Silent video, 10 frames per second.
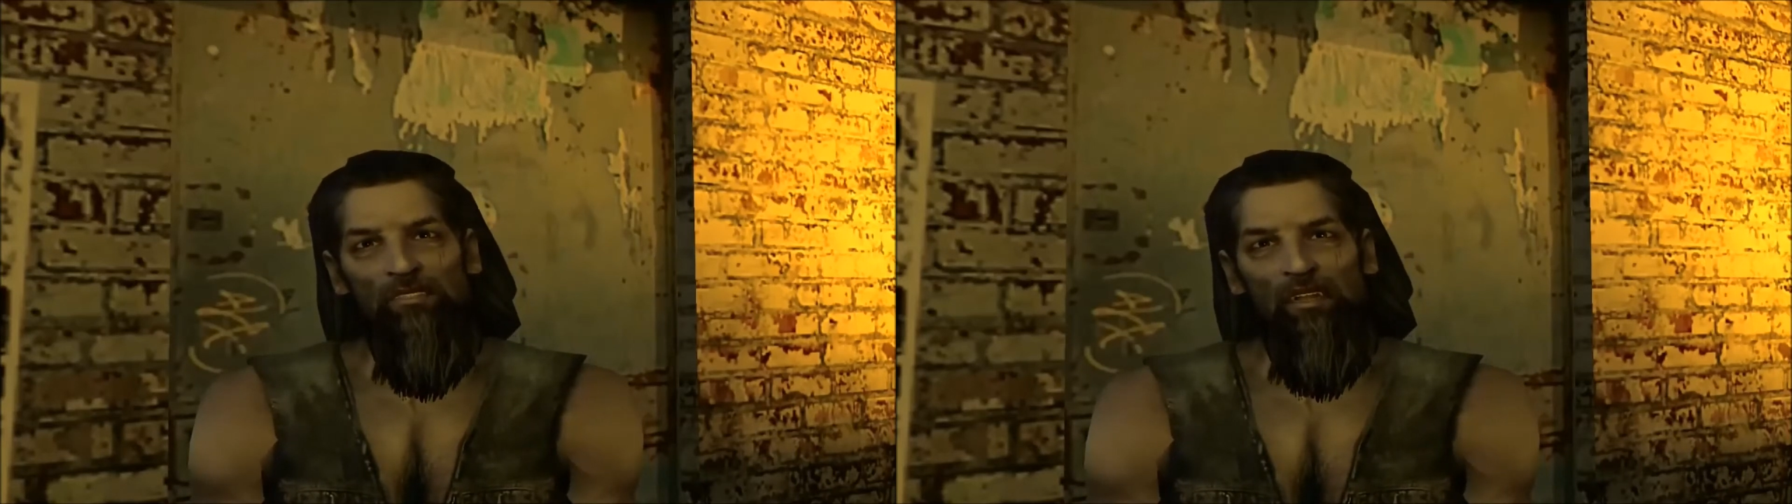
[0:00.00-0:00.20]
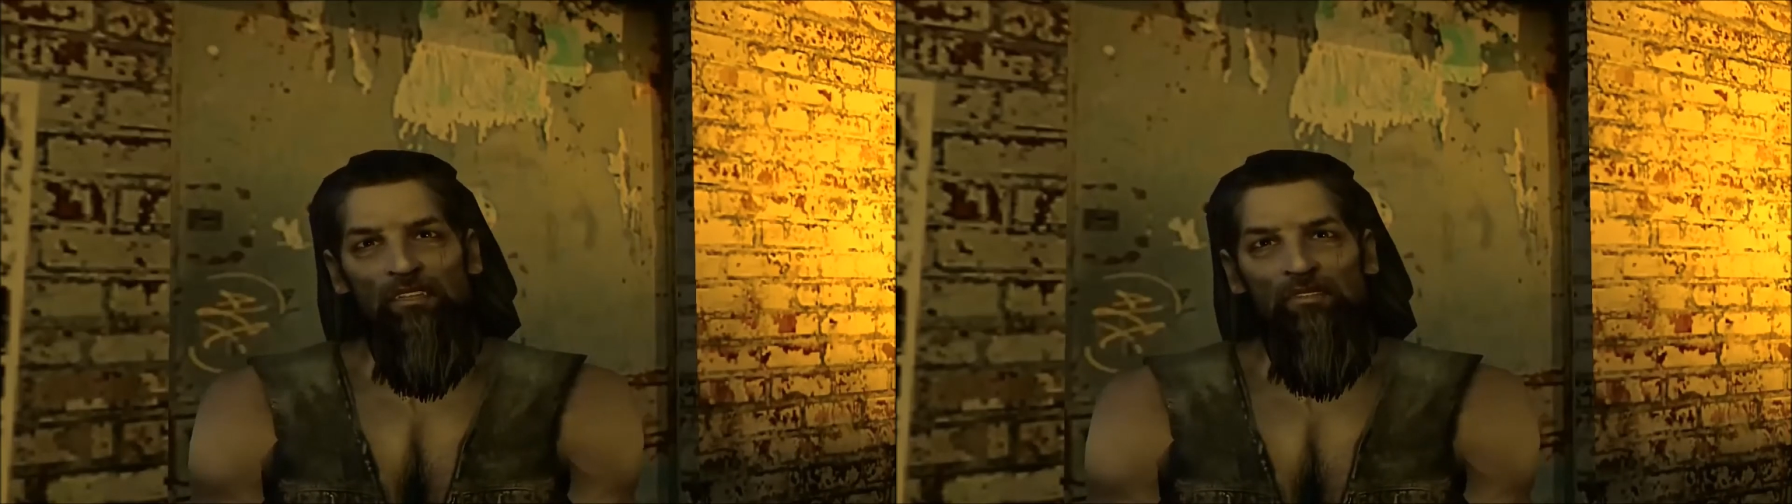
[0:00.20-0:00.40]

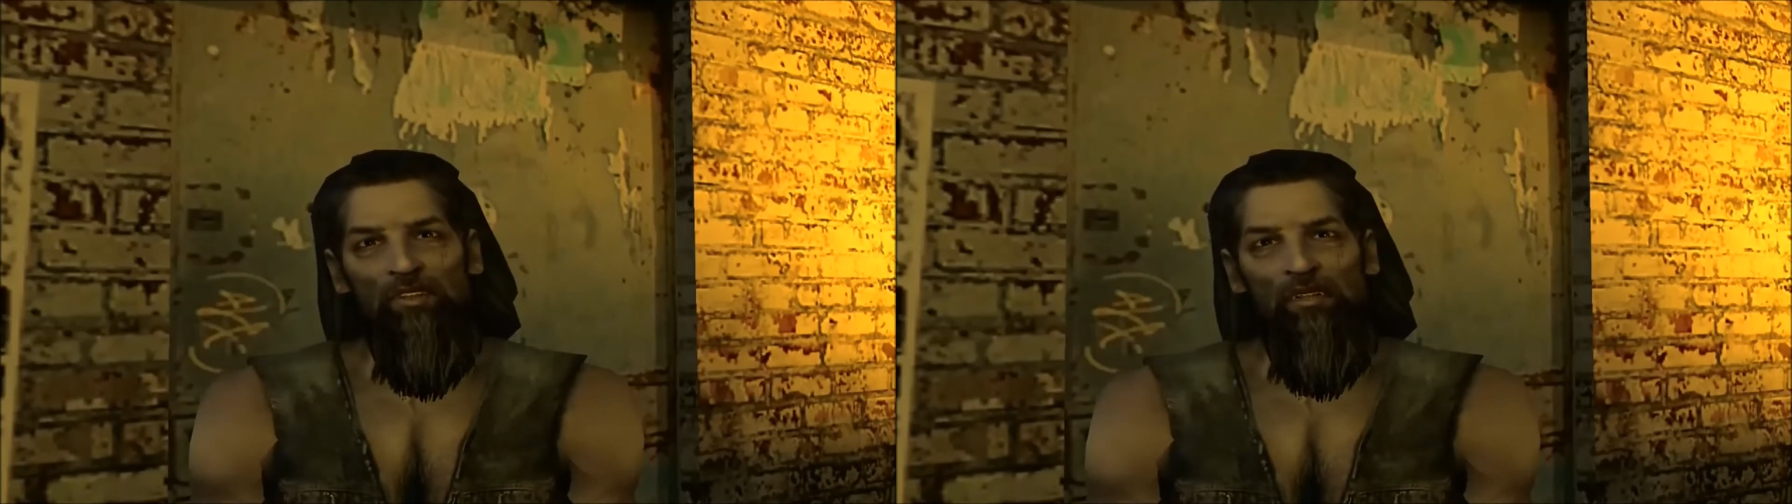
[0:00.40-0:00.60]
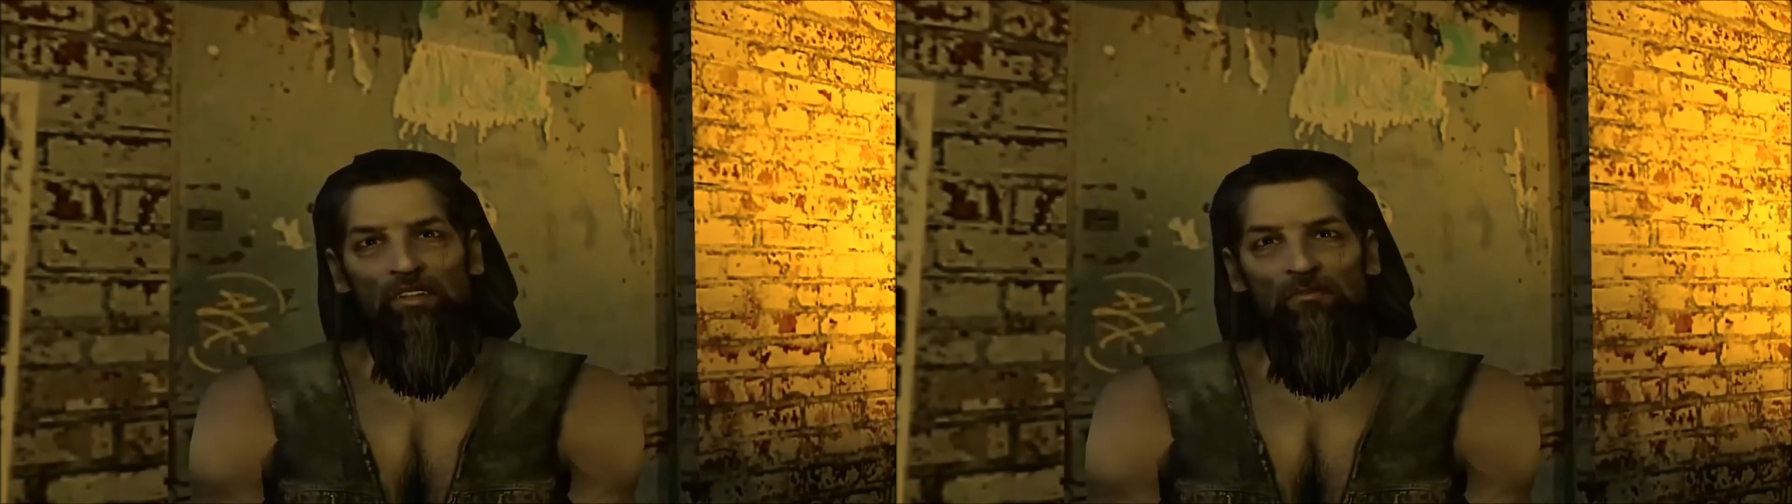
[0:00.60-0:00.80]
piece of your
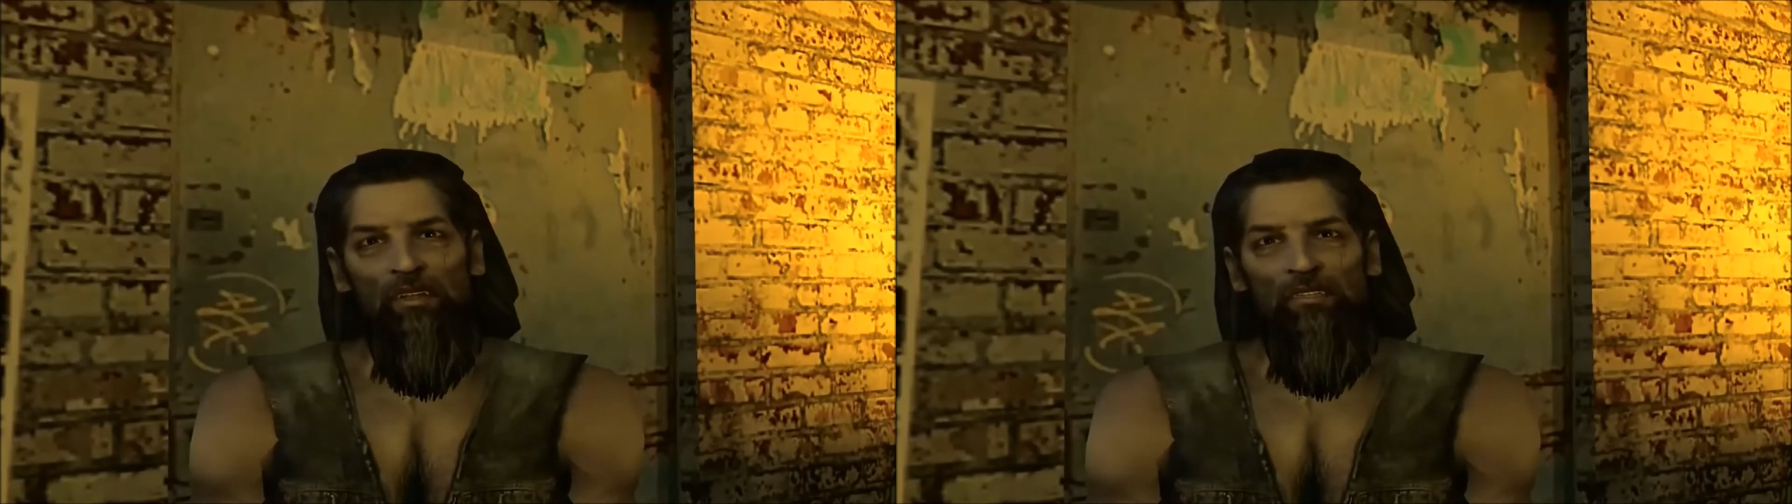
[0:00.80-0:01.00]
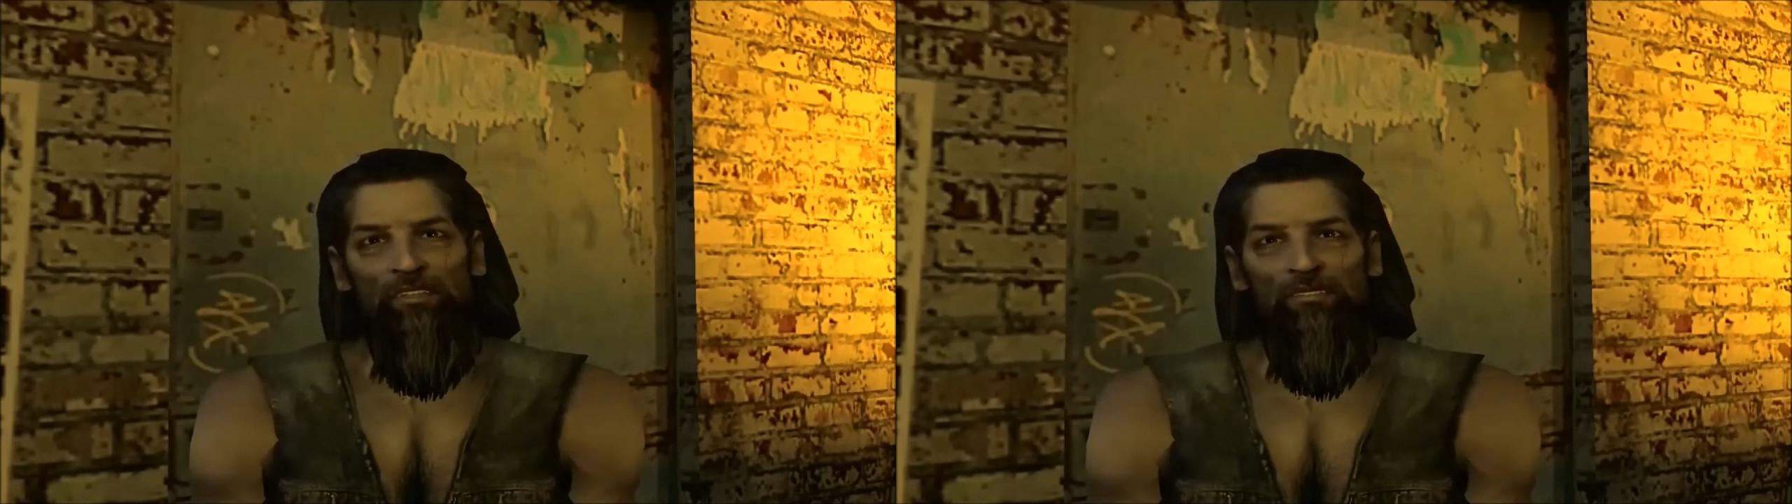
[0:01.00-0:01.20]
own
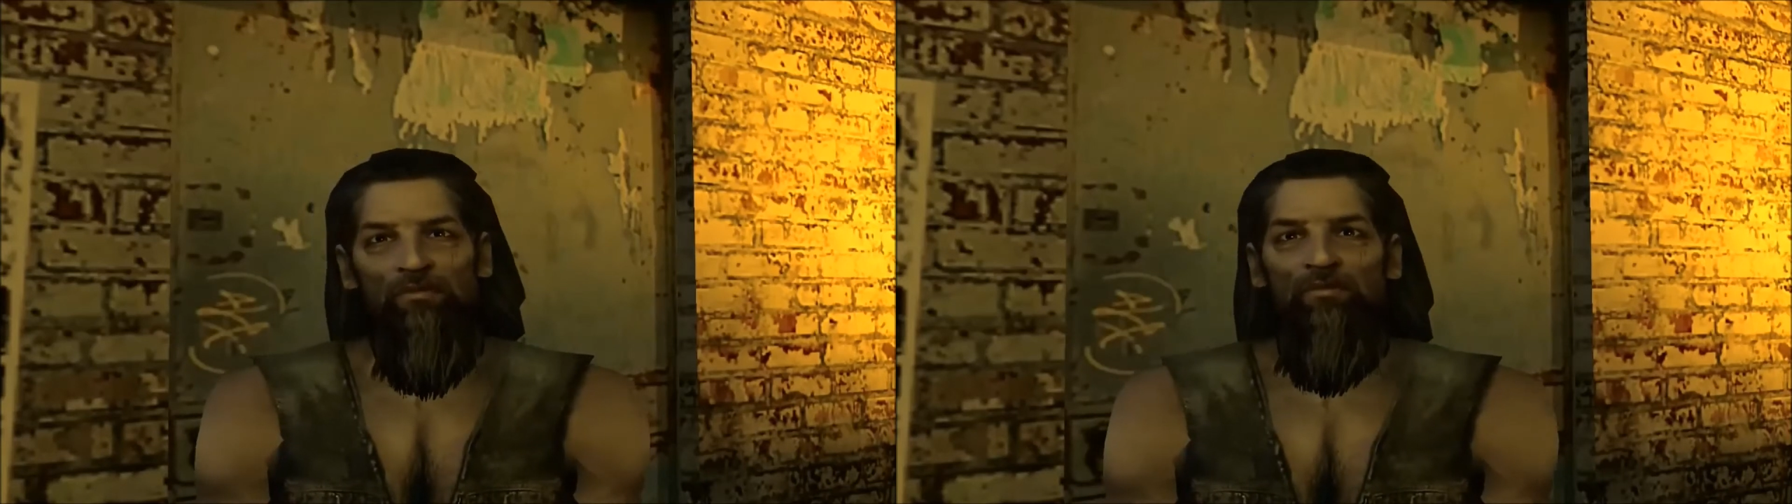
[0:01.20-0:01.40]
humanity.